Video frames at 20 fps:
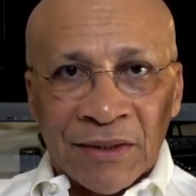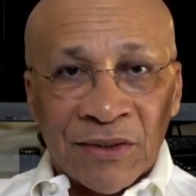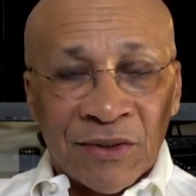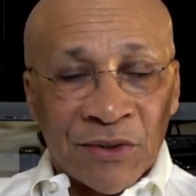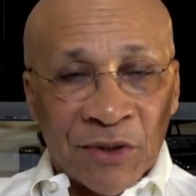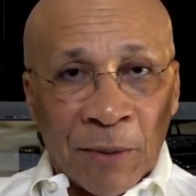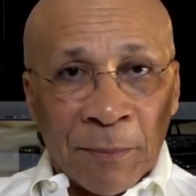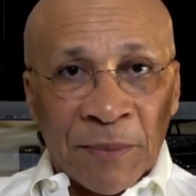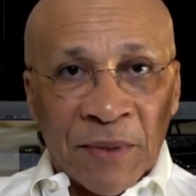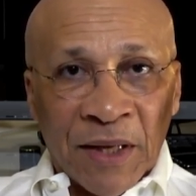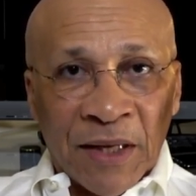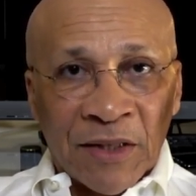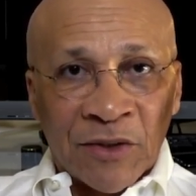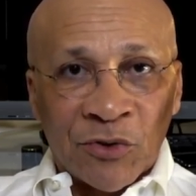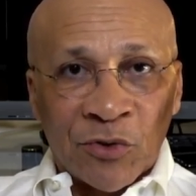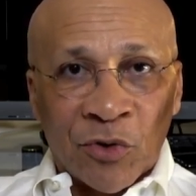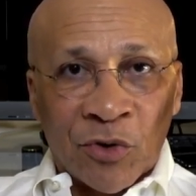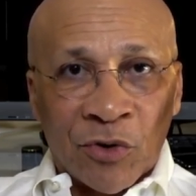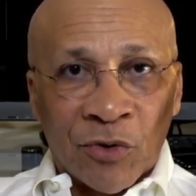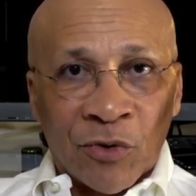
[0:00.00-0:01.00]
Something
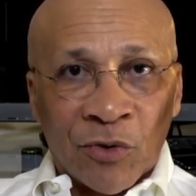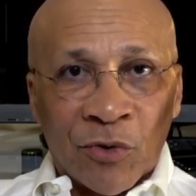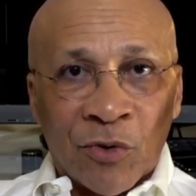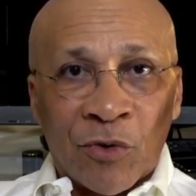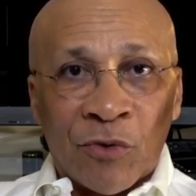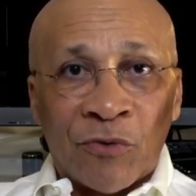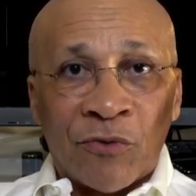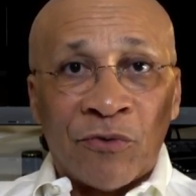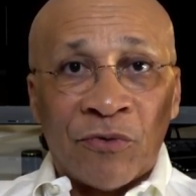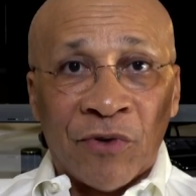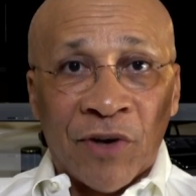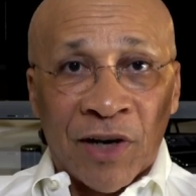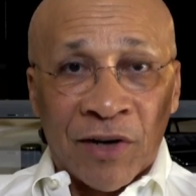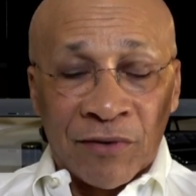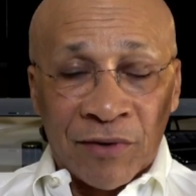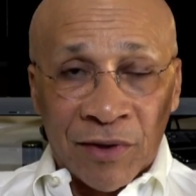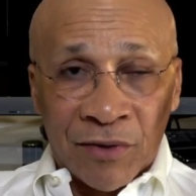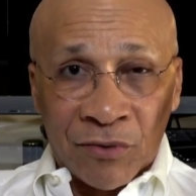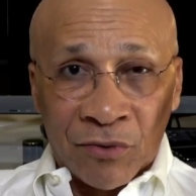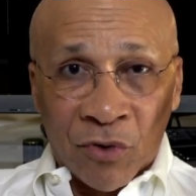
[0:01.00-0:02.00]
is going to go
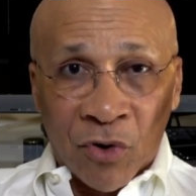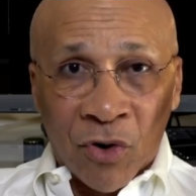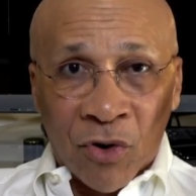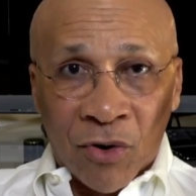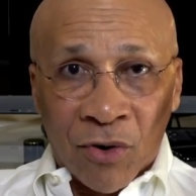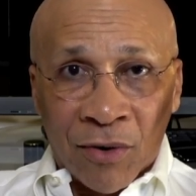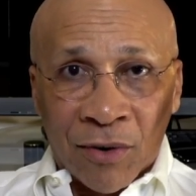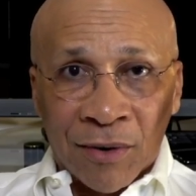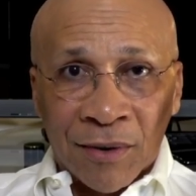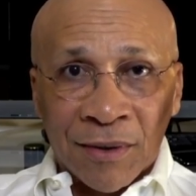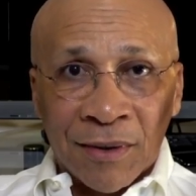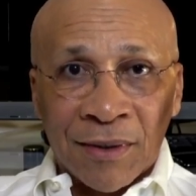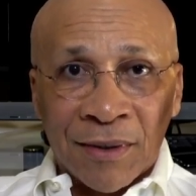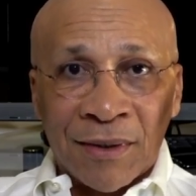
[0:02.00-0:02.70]
very wrong